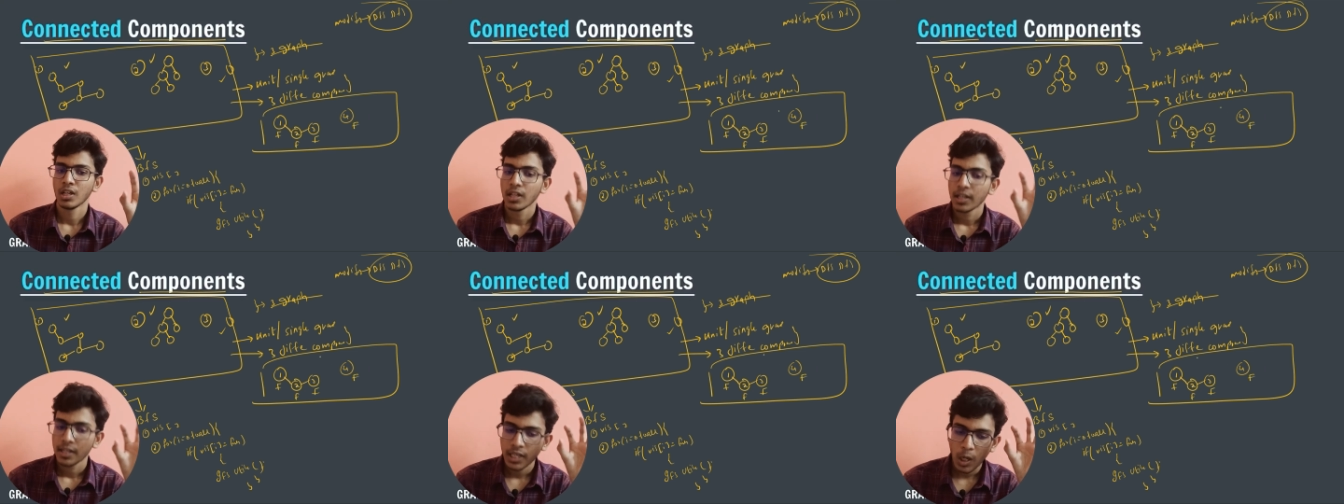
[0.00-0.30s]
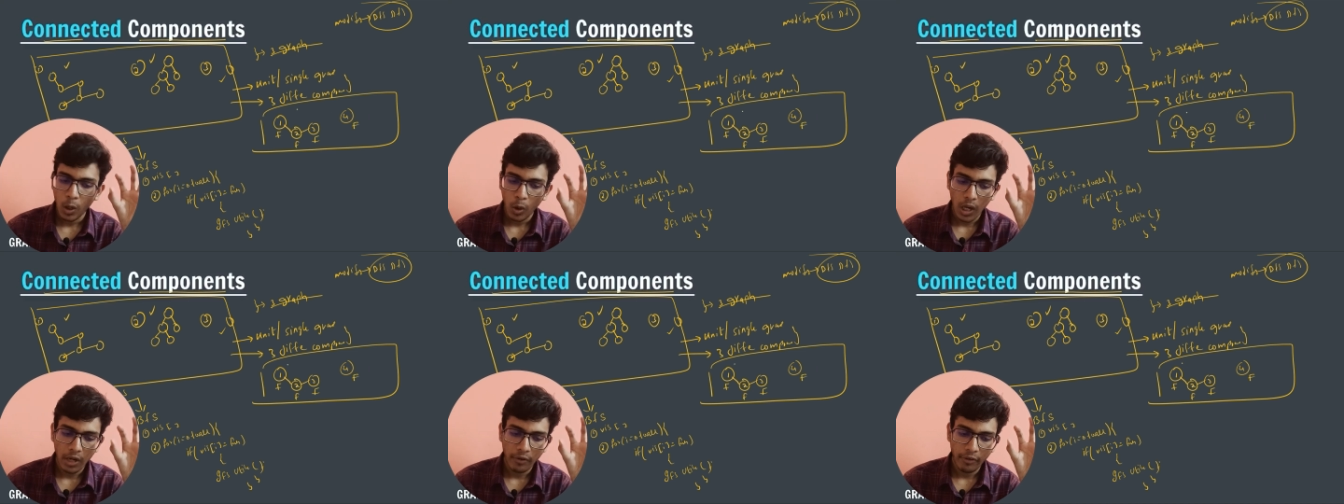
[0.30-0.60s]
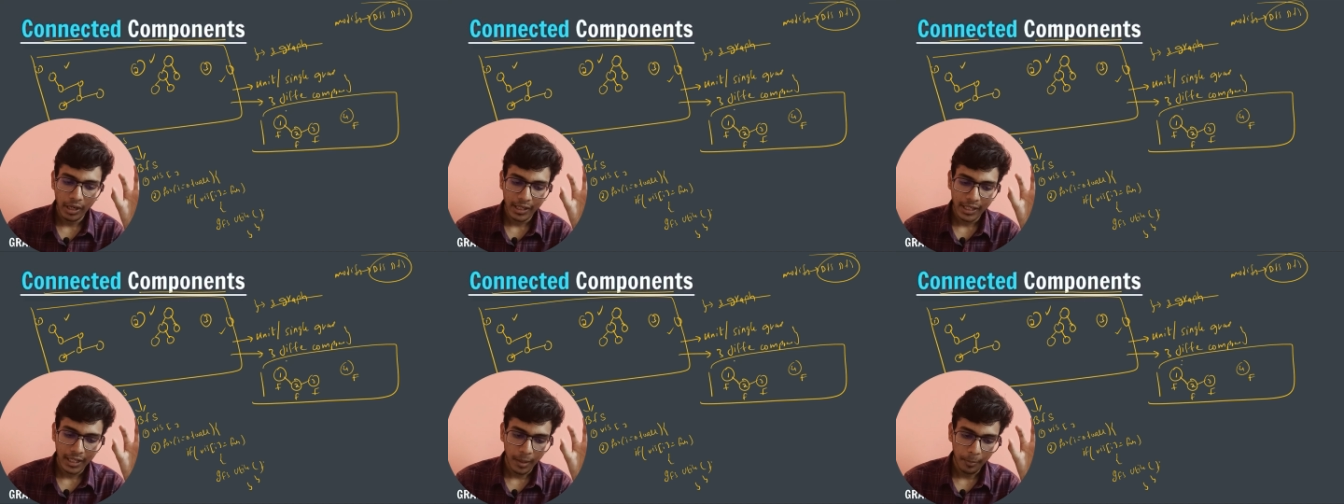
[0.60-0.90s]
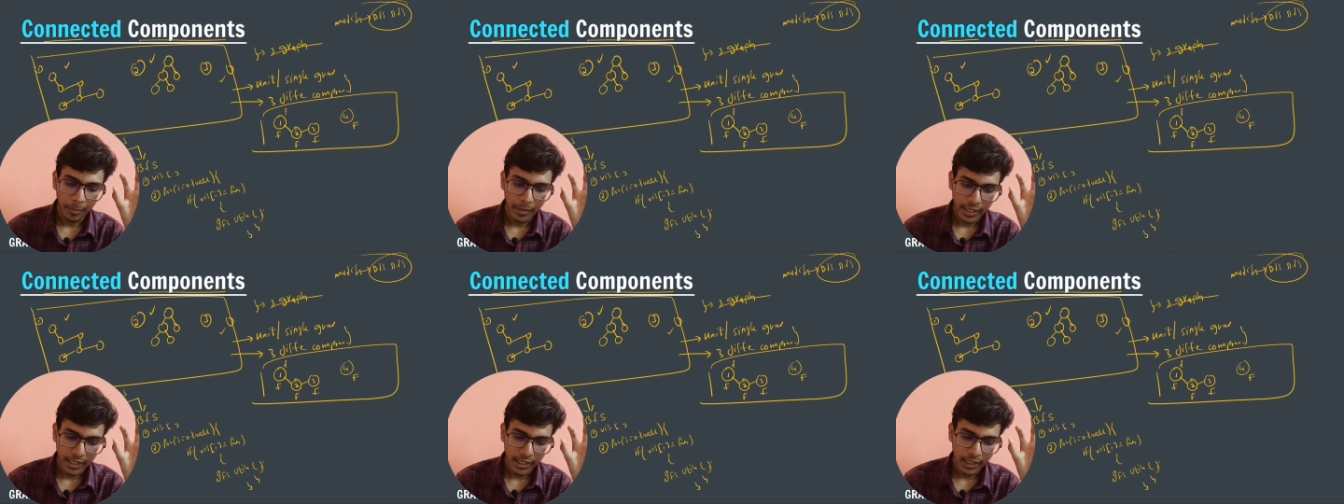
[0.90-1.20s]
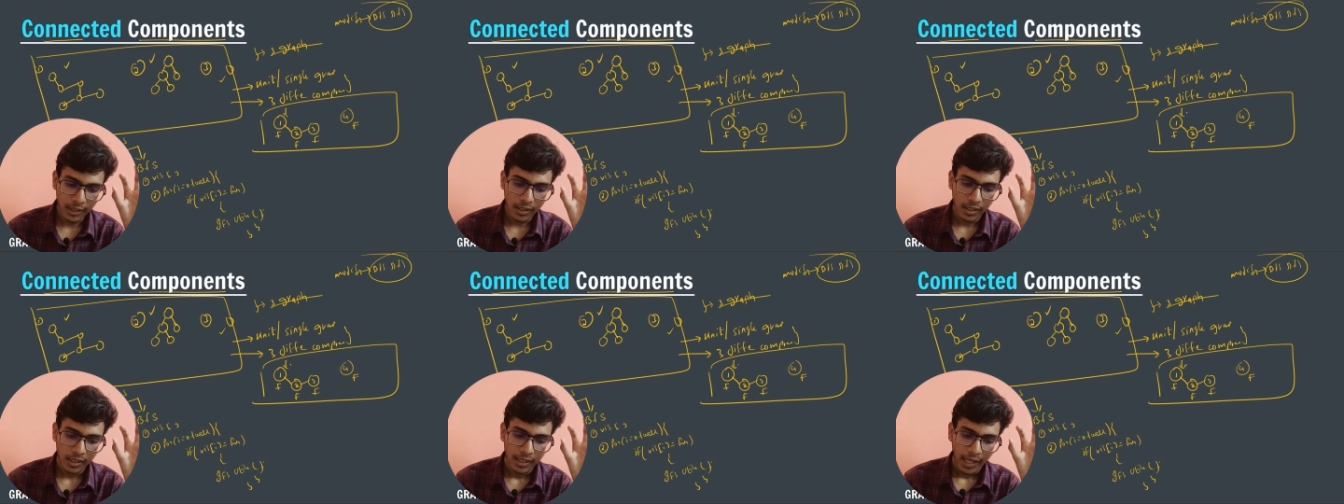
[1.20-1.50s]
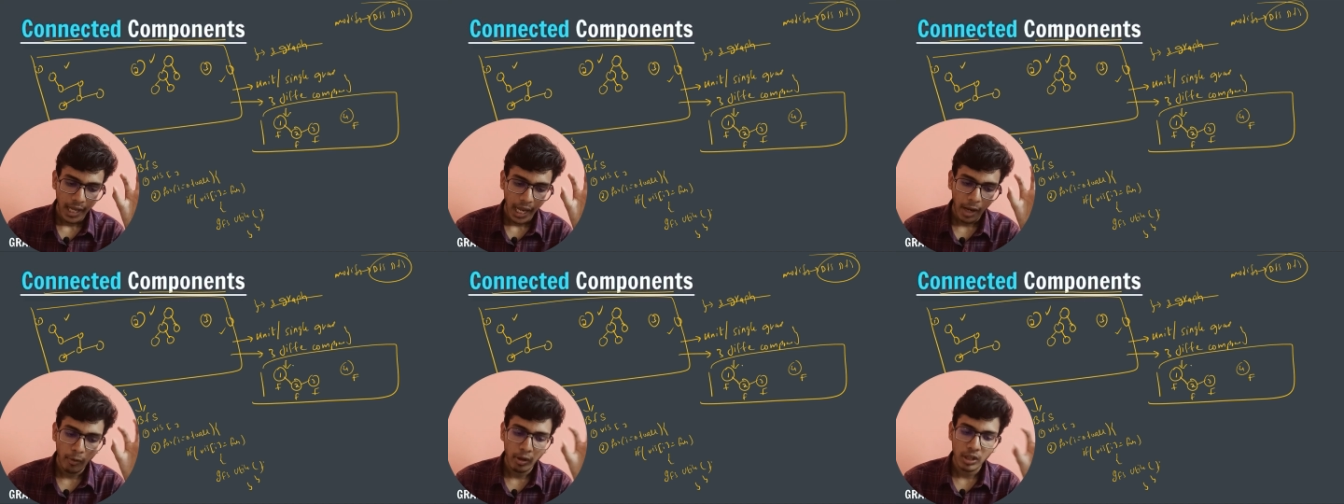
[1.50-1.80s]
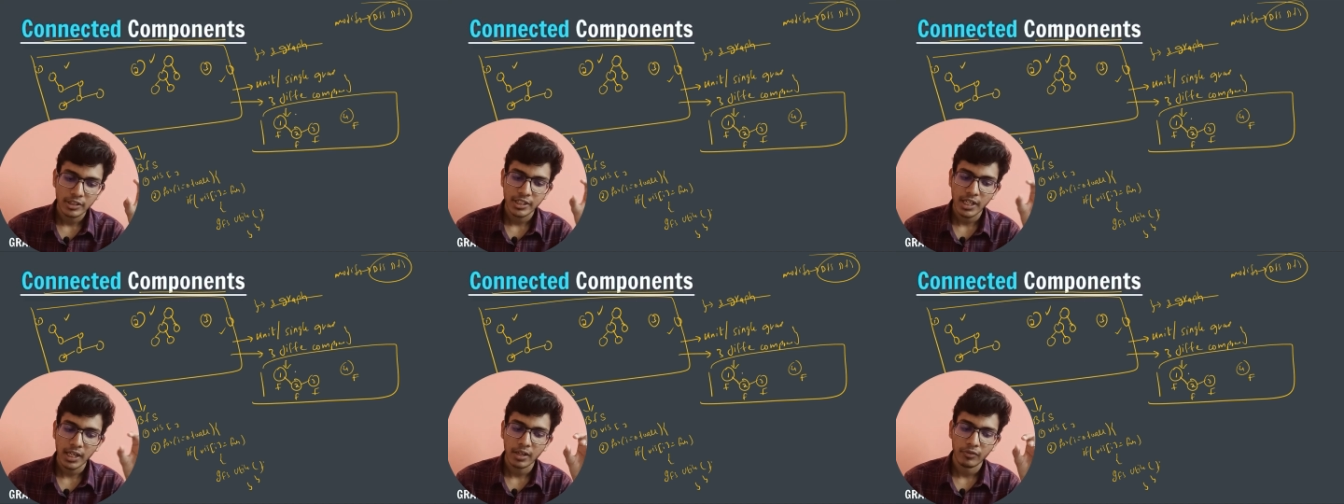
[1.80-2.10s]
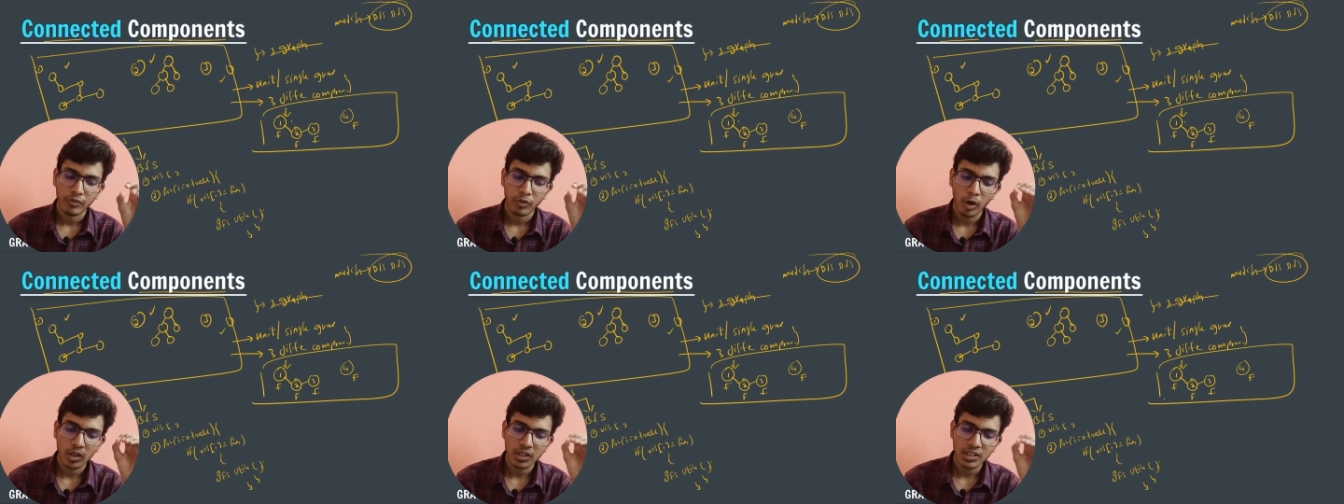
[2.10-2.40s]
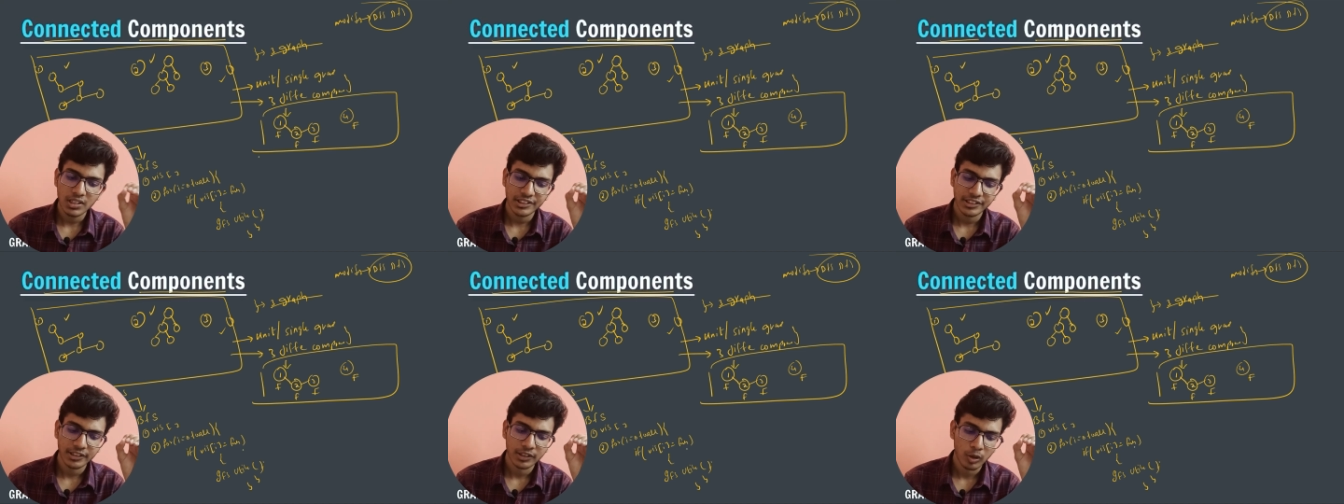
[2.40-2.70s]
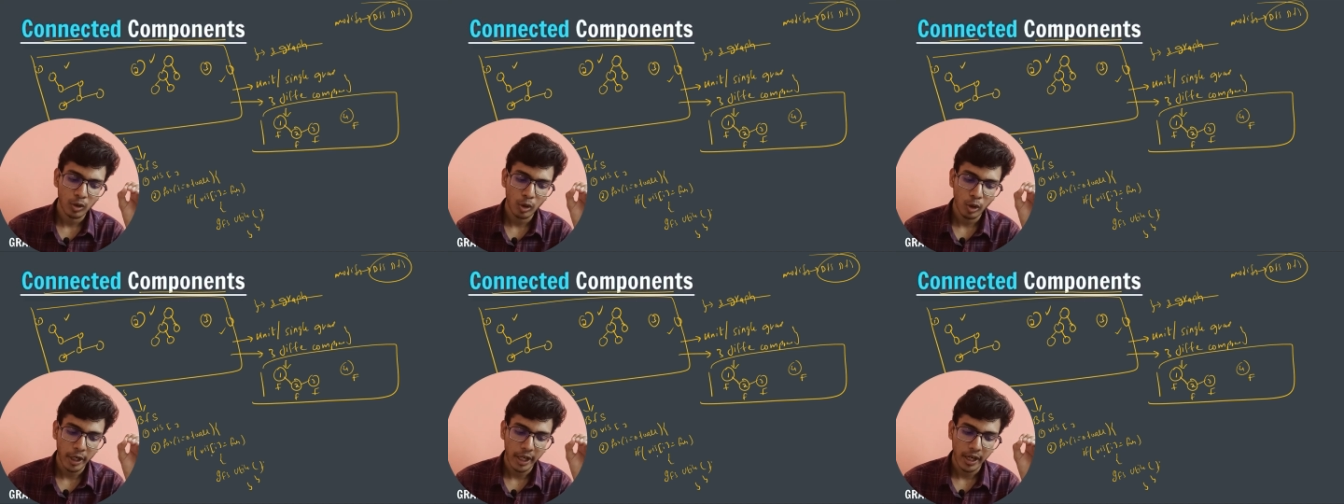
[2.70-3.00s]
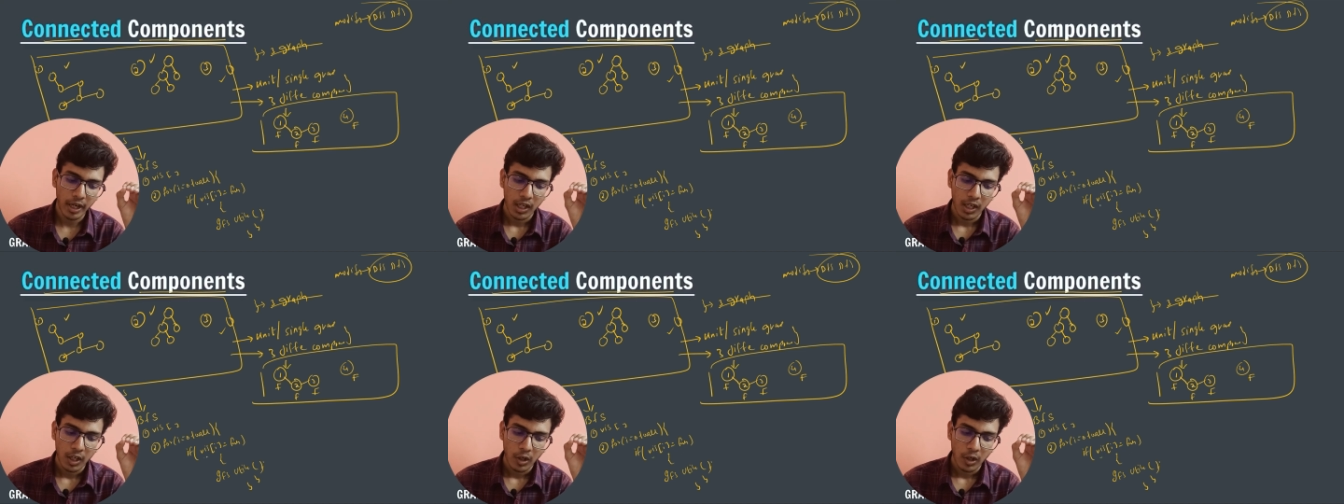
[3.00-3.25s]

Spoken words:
Now I will come here, I will check for this node